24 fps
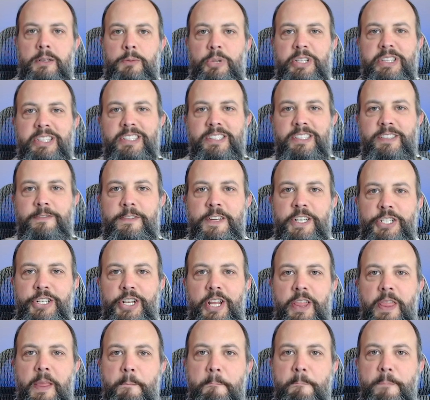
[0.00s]
But this fish
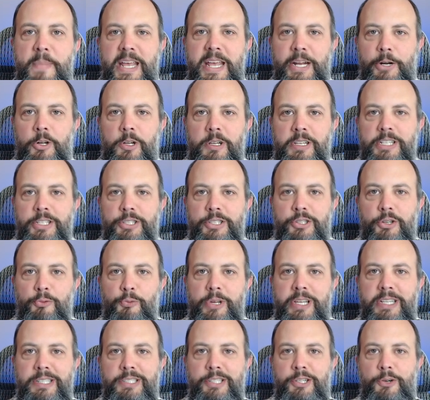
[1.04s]
in the middle is the
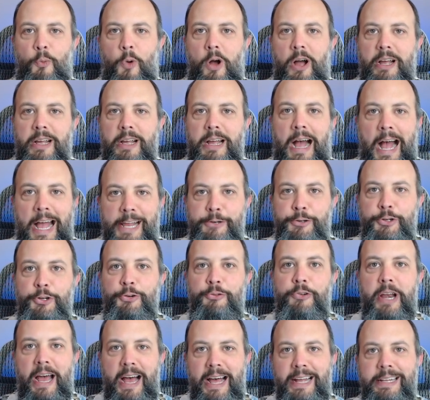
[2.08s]
reason why I do
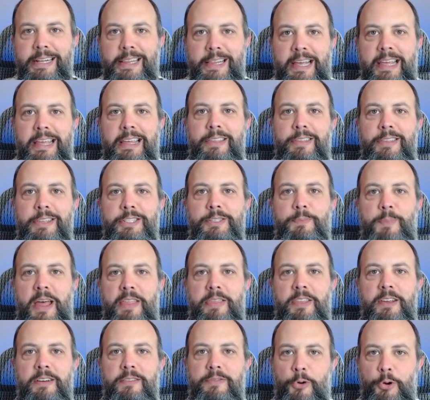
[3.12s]
not like this
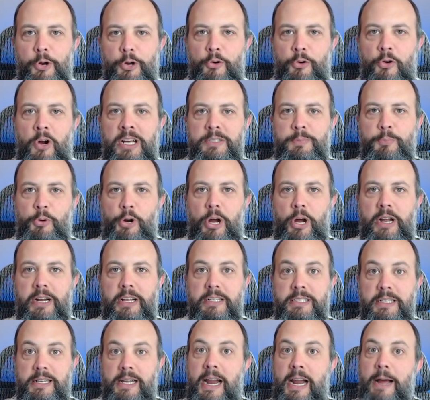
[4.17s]
method for cross
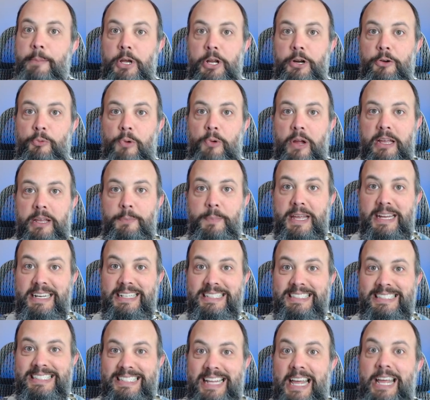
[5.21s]
product and I'm gonna recommend
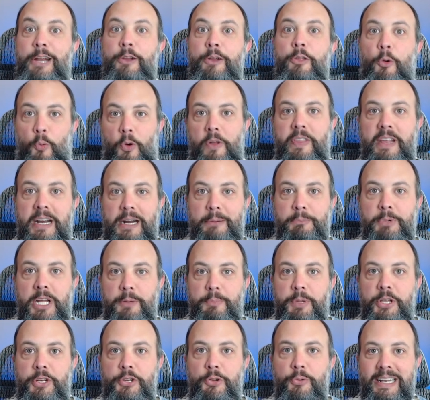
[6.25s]
instead the one that I'm gonna
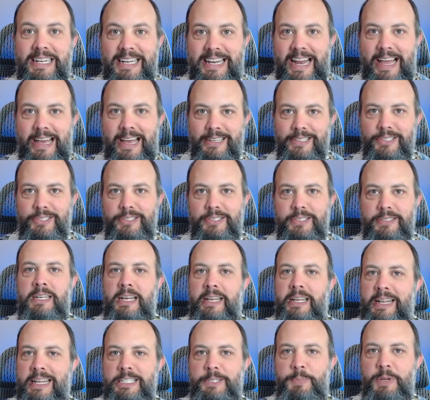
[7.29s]
be doing next.
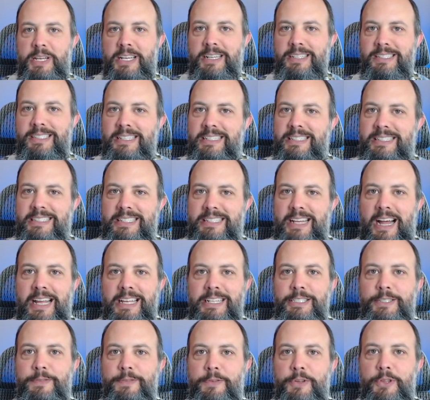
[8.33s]
And that's because the
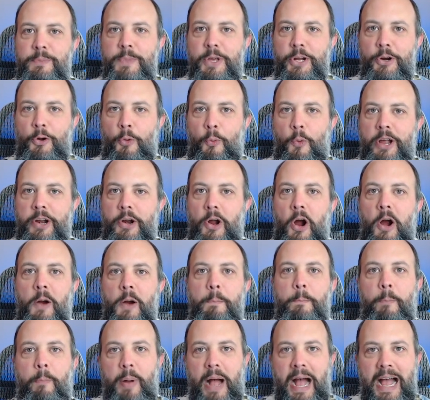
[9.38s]
signs for the middle one are
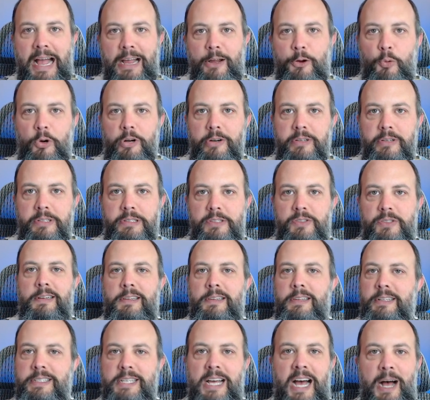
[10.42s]
backwards.
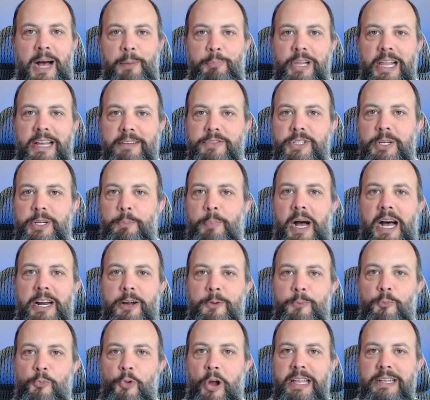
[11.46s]
The top left to
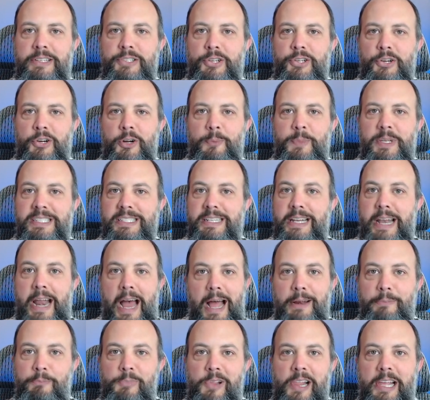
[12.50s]
bottom right term is
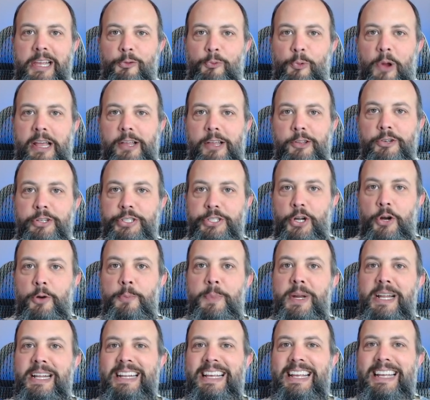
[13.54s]
not like a regular
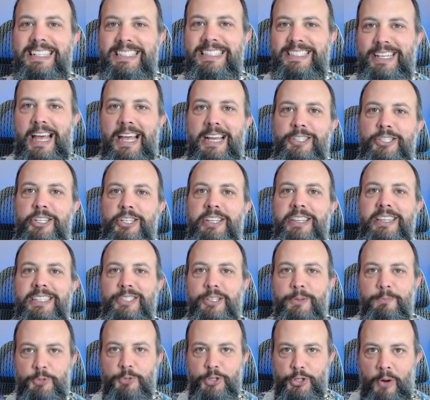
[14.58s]
determinant, it's actually the
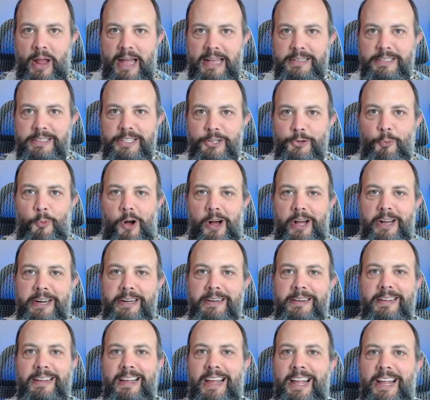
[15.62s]
subtracted
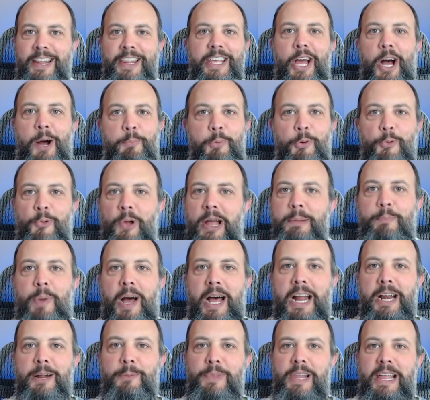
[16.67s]
one and the upper right
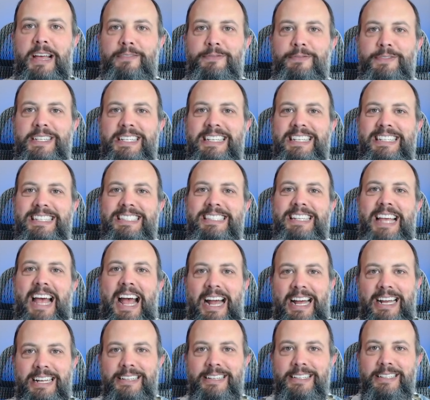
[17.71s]
bottom left is
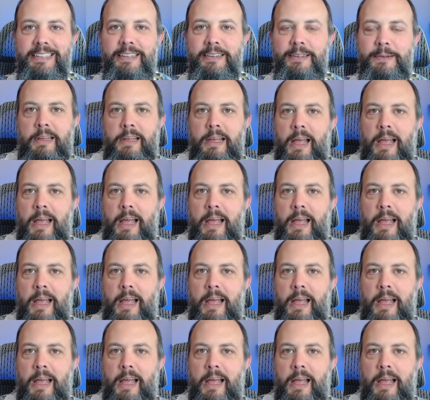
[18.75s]
added.